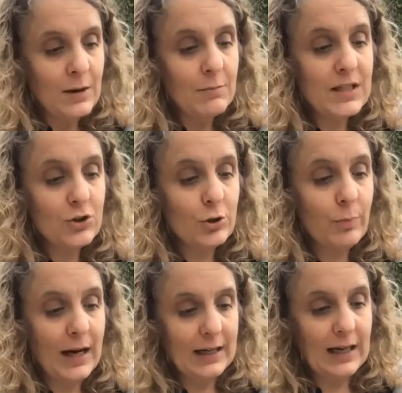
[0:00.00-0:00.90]
Mr.
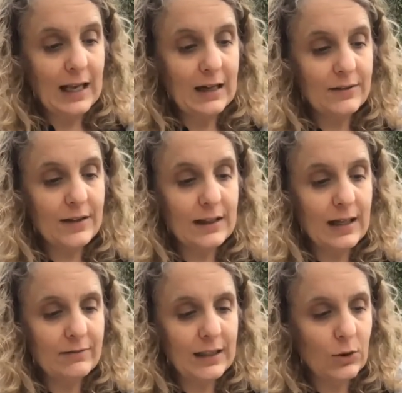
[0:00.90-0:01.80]
Bucket held the
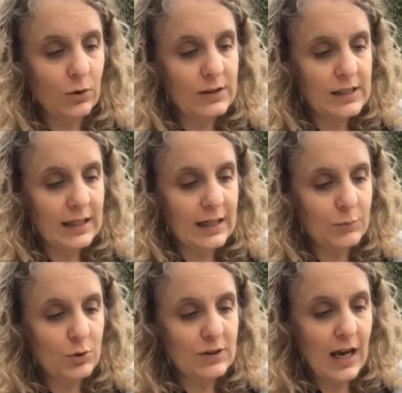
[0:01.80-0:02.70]
lovely golden ticket up
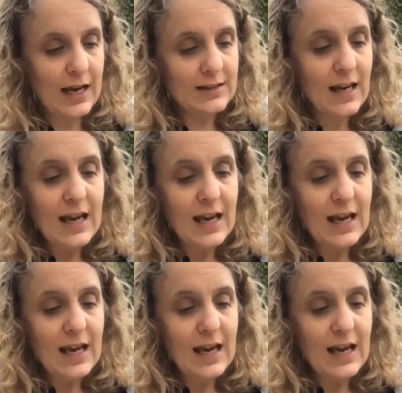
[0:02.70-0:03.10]
to his eyes.